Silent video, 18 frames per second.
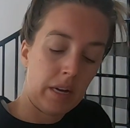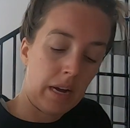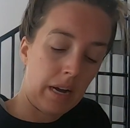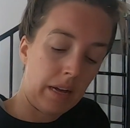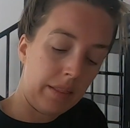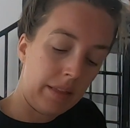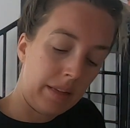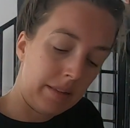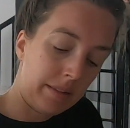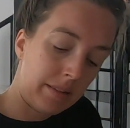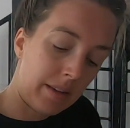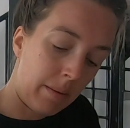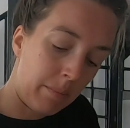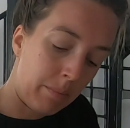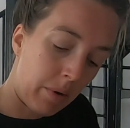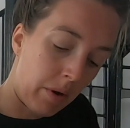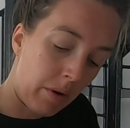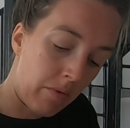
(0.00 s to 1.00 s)
and then
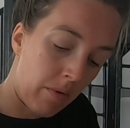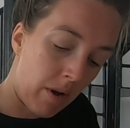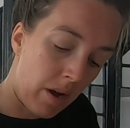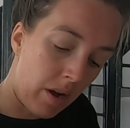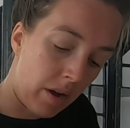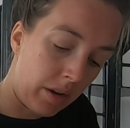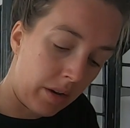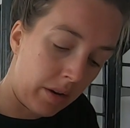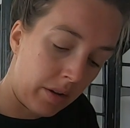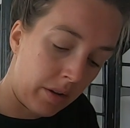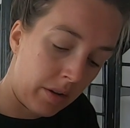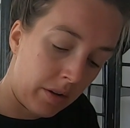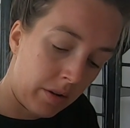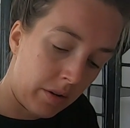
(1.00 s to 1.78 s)
tempo run